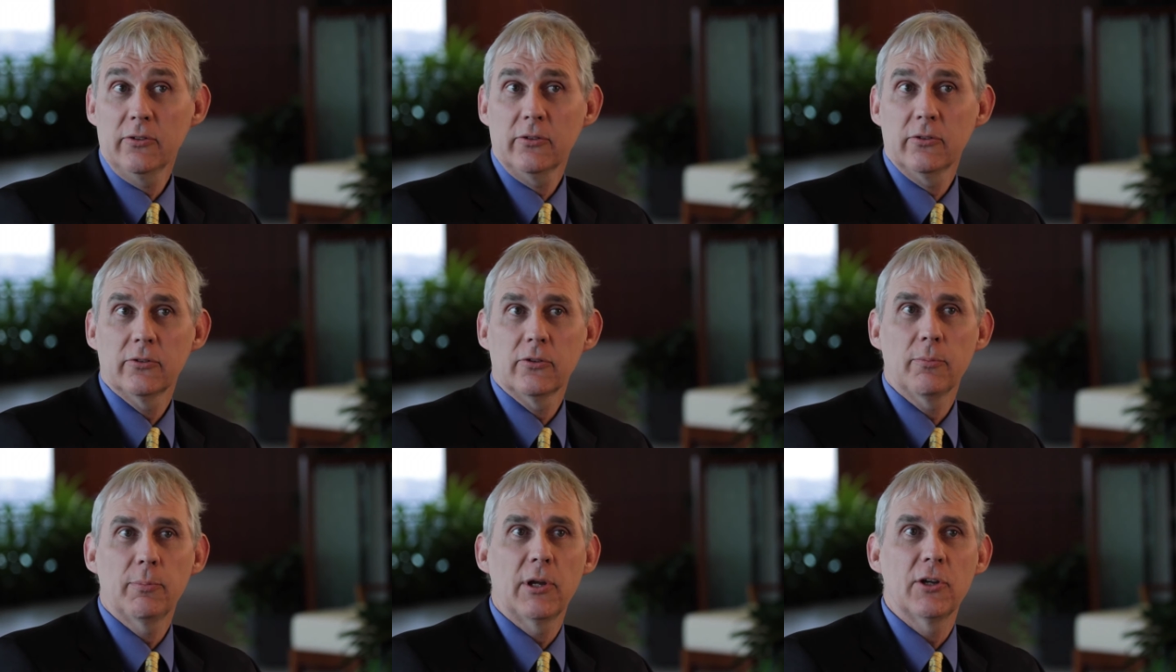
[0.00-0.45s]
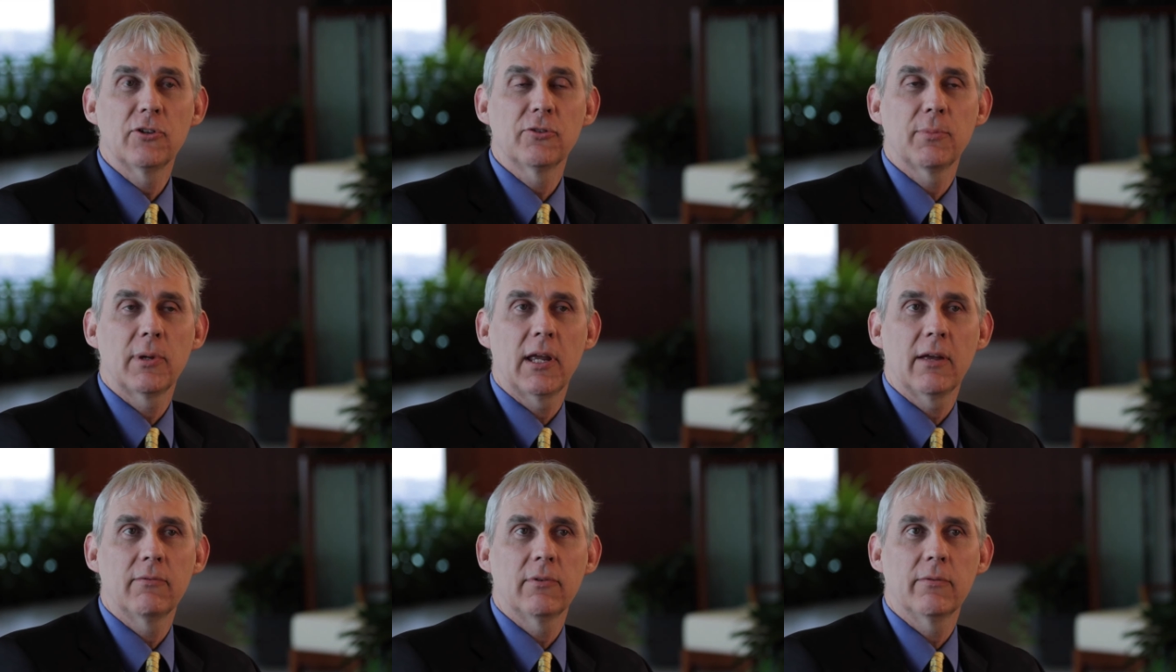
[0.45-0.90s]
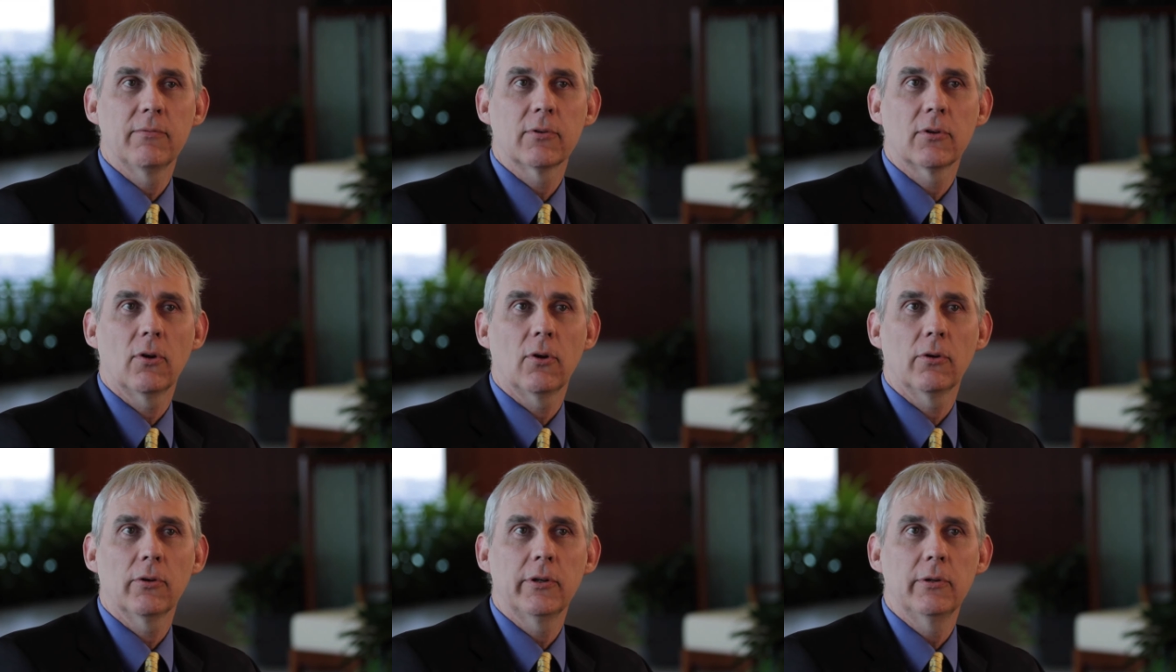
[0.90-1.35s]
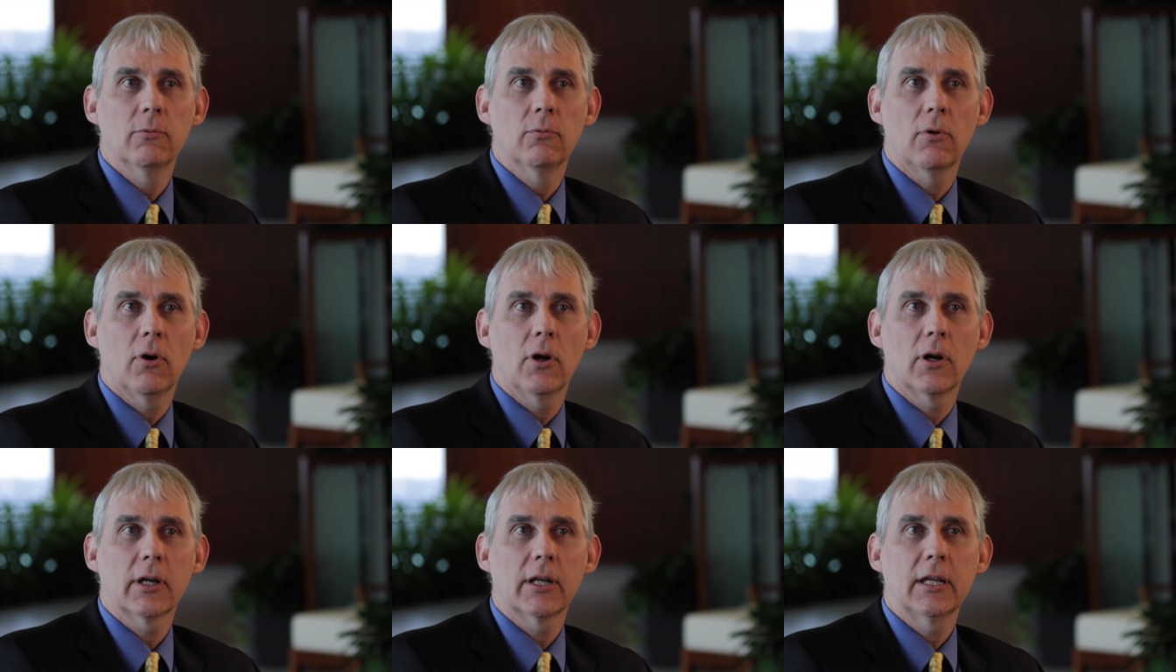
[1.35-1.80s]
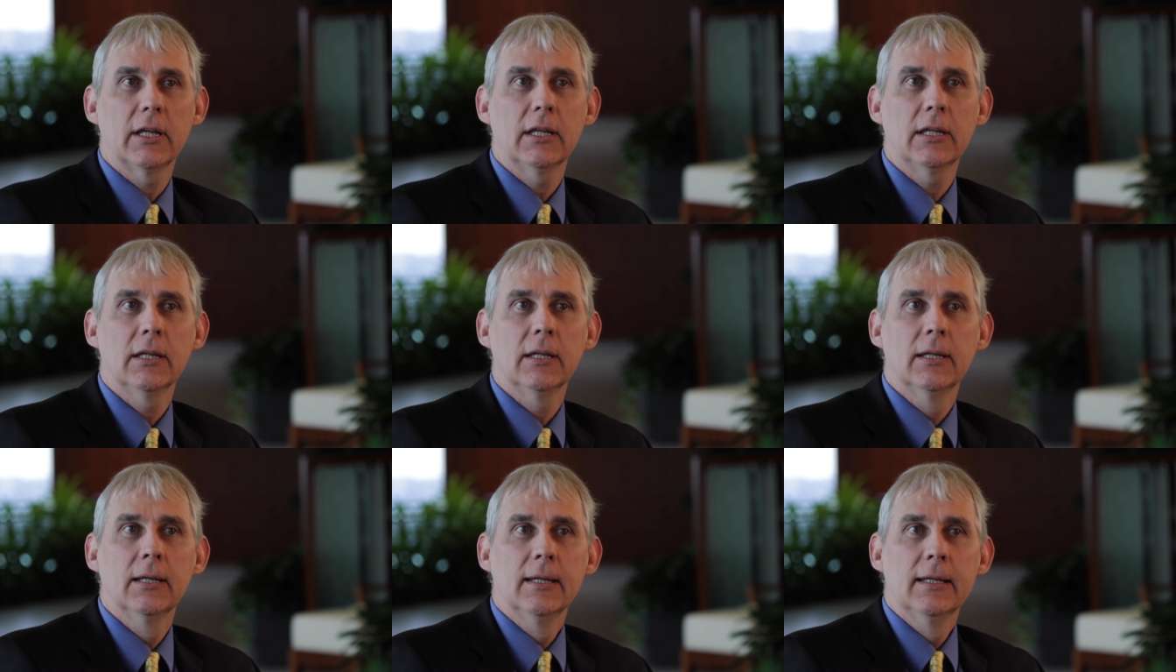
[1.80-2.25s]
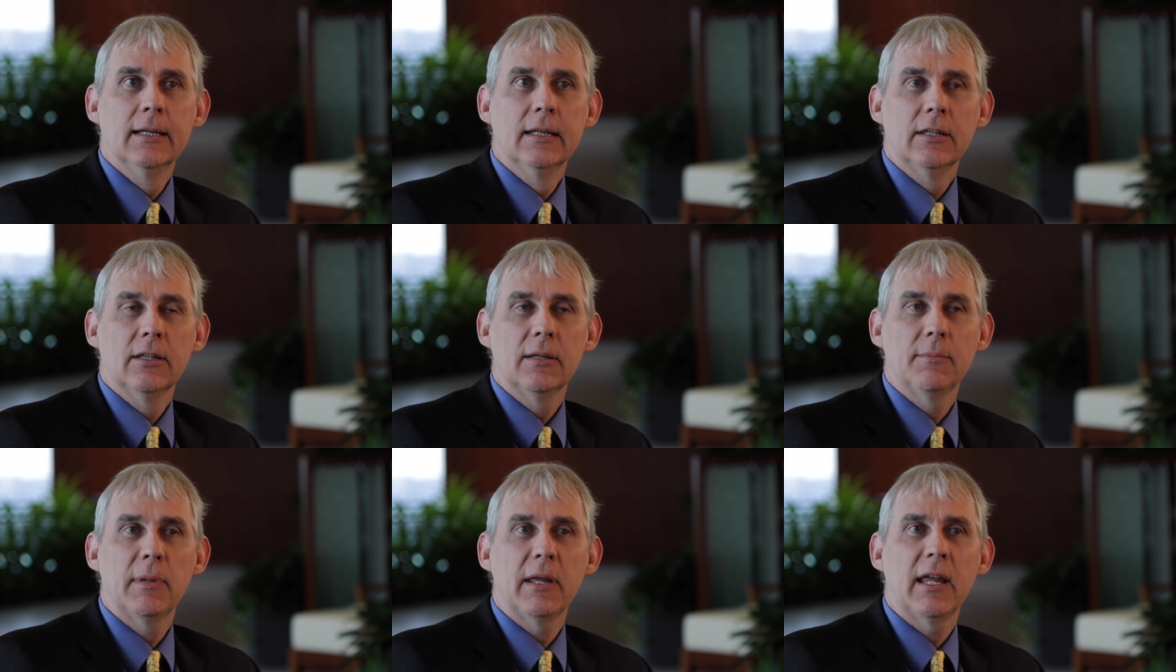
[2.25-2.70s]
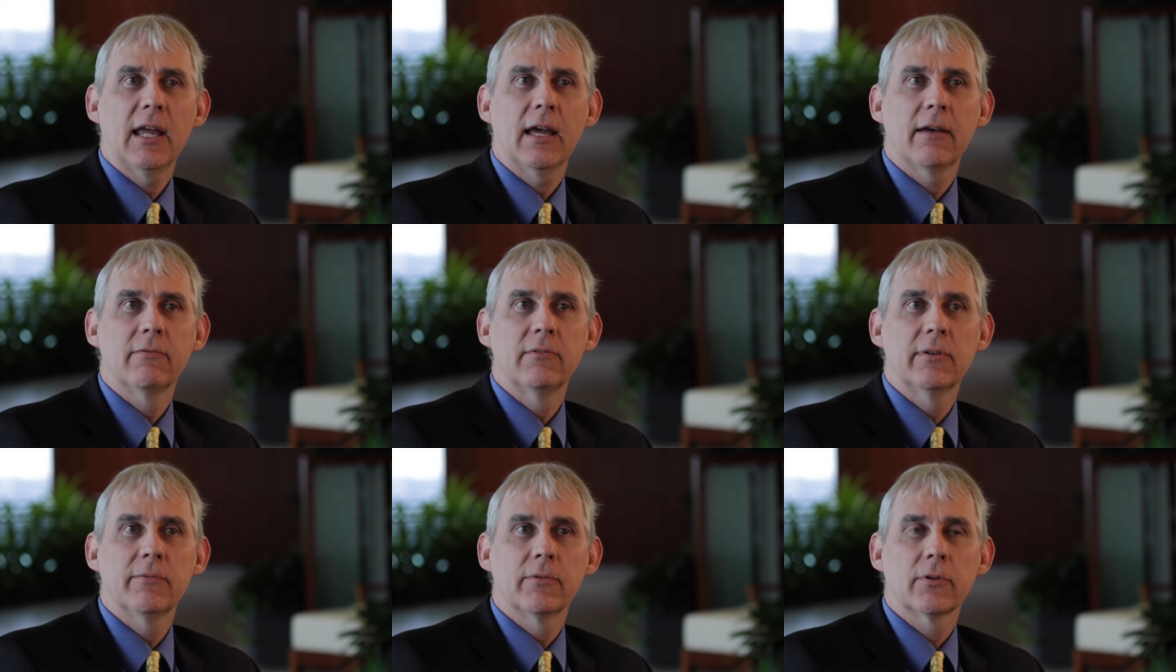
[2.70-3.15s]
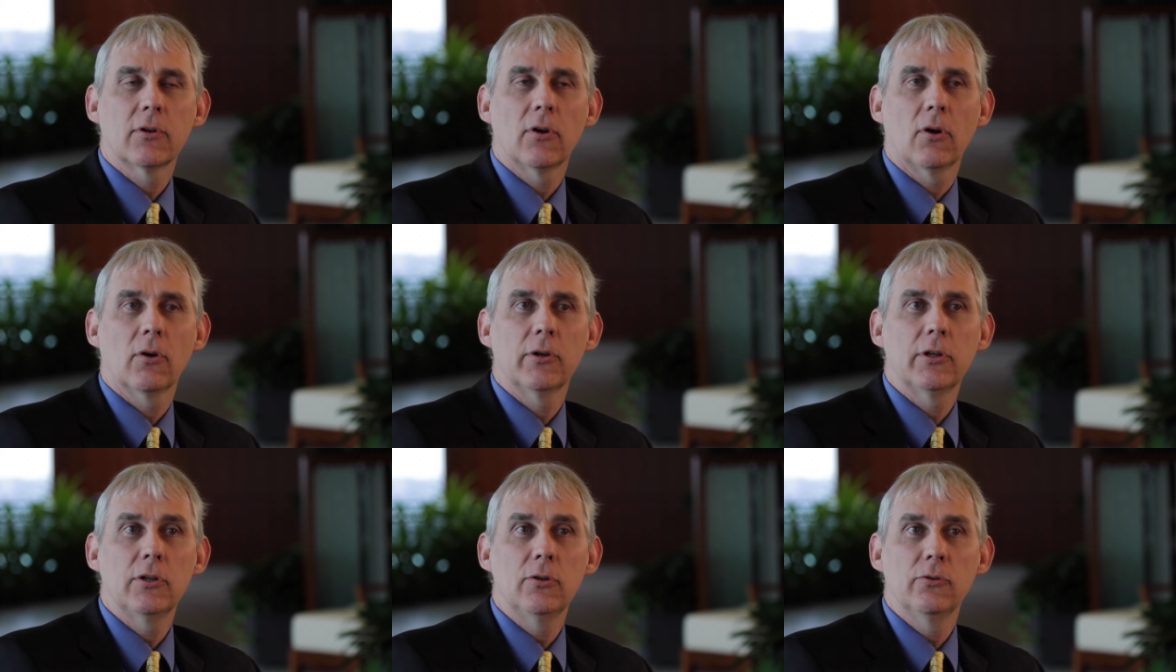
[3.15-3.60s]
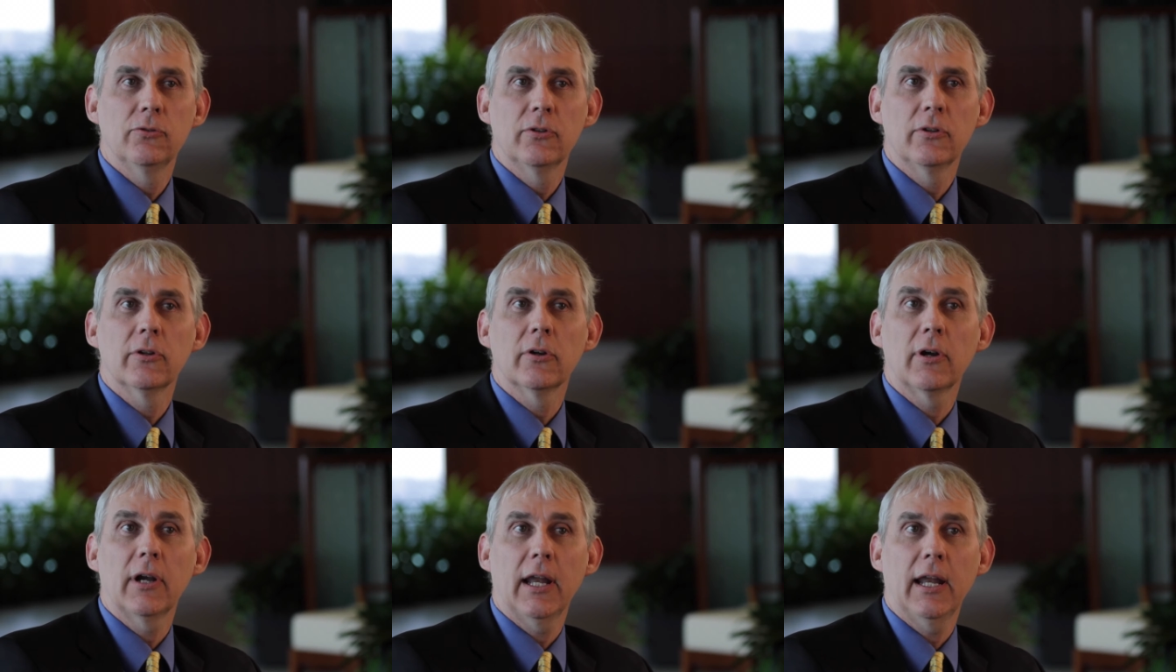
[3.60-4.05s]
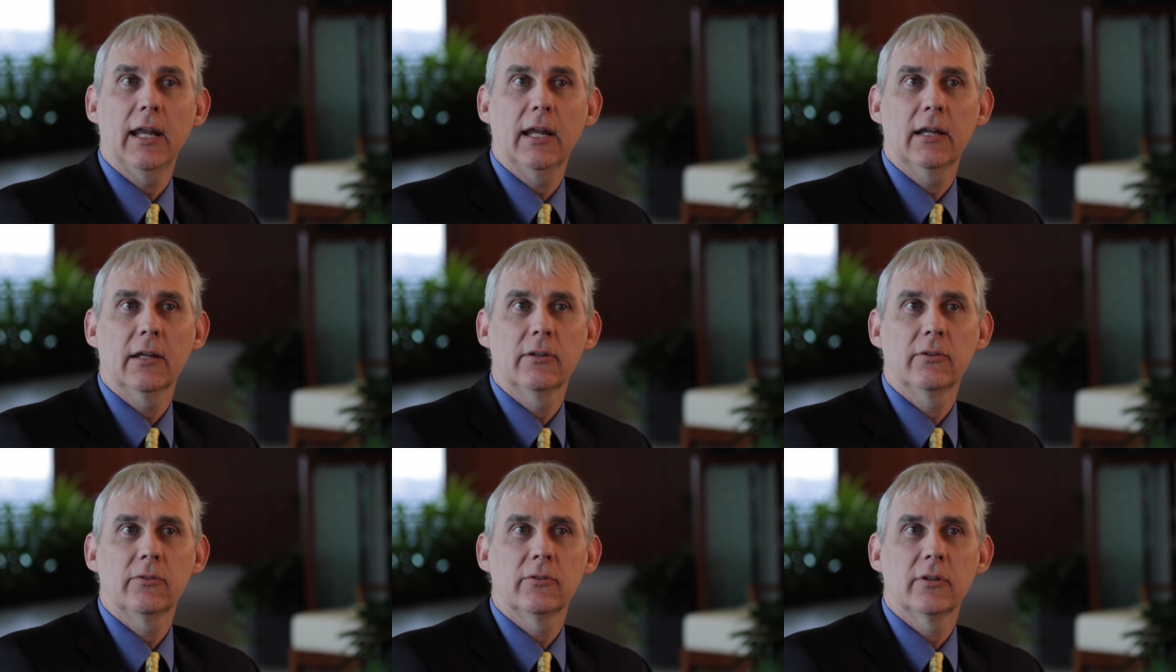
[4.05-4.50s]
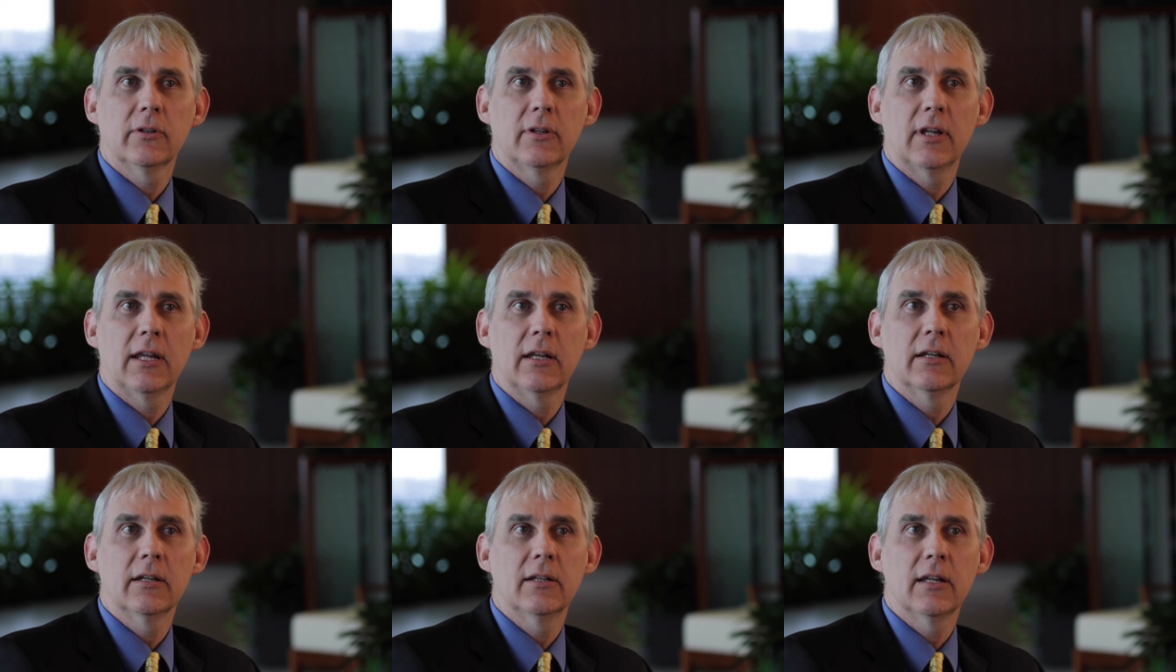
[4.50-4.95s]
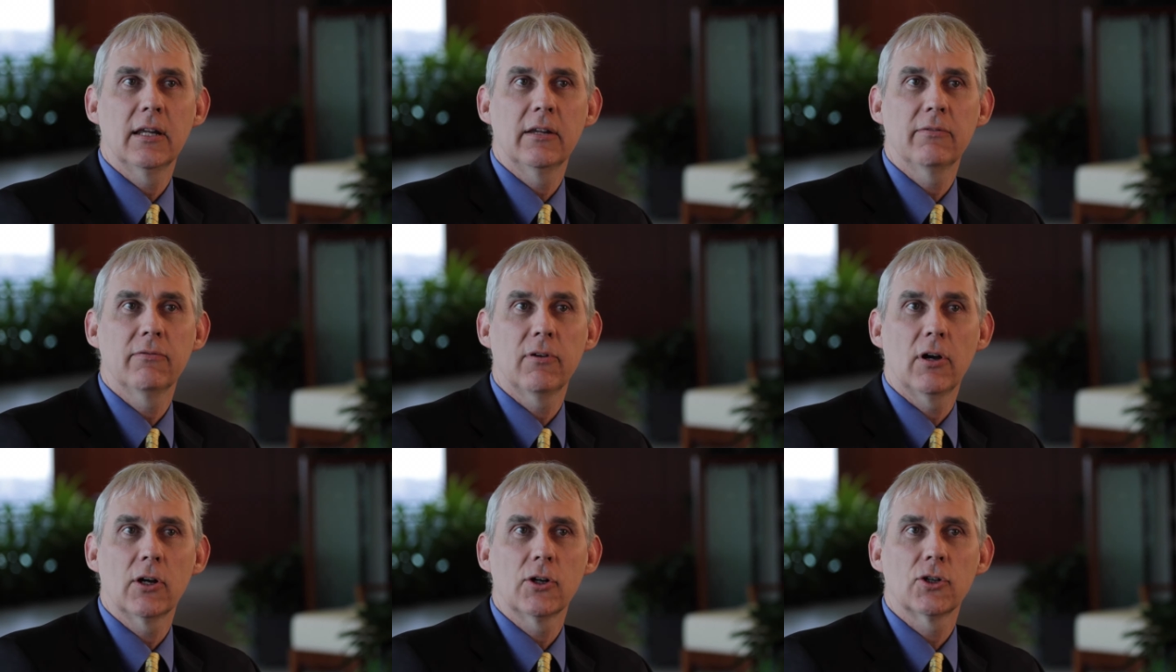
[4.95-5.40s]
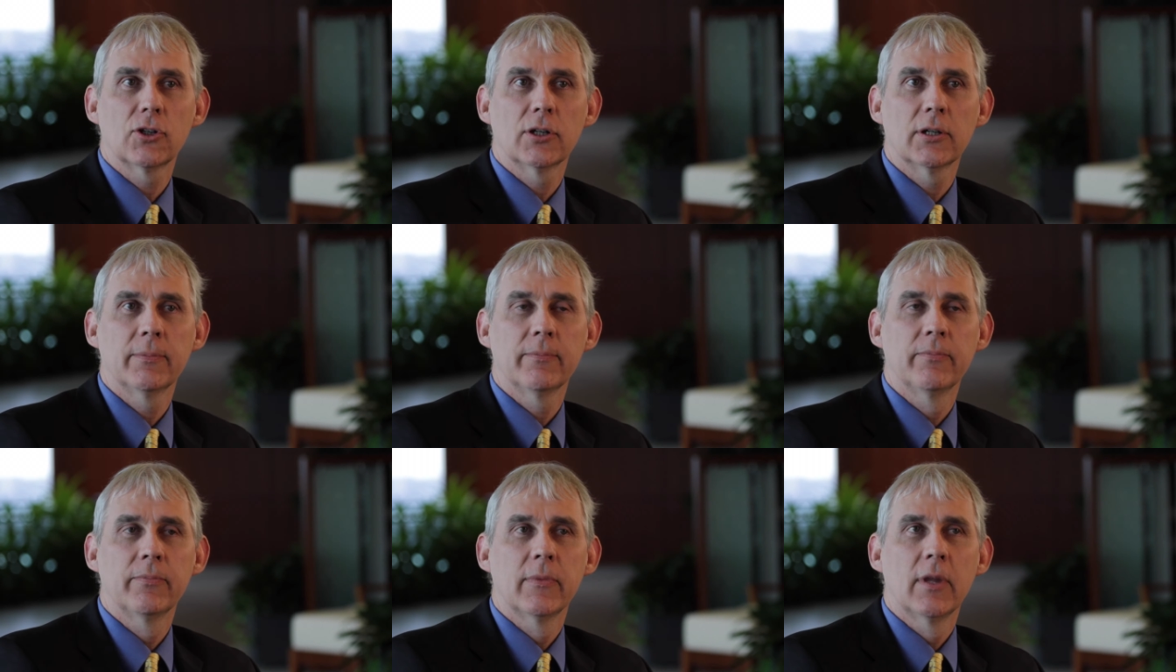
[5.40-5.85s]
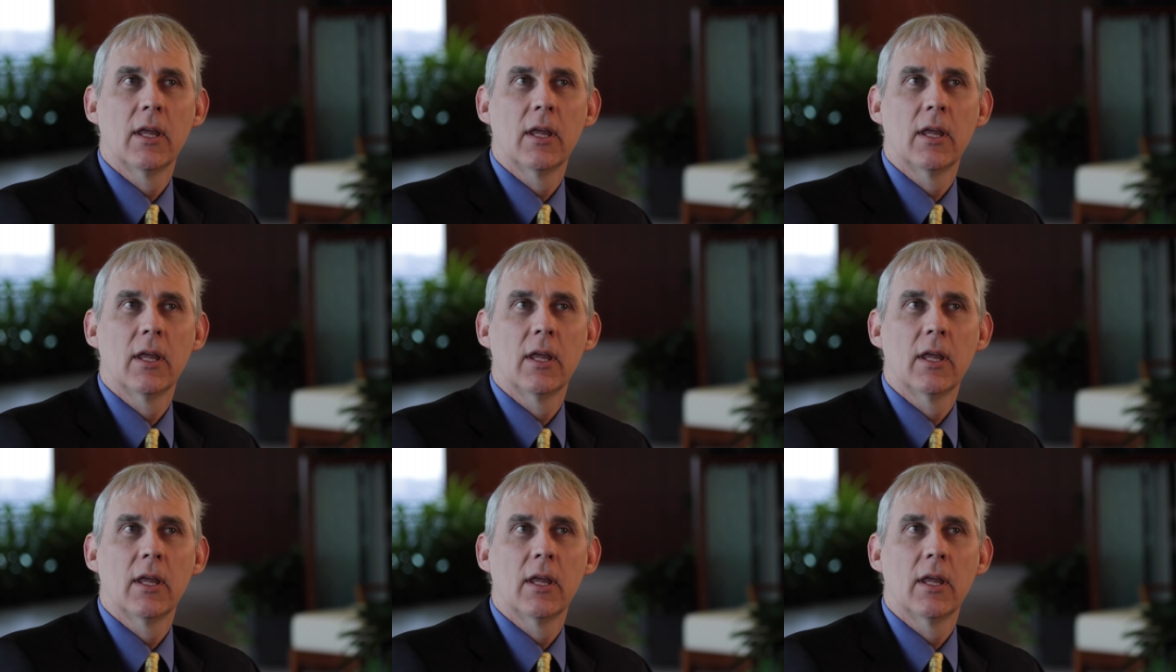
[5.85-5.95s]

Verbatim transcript: So patients may have difficulty walking, they may have difficulty using their hands in day to day function.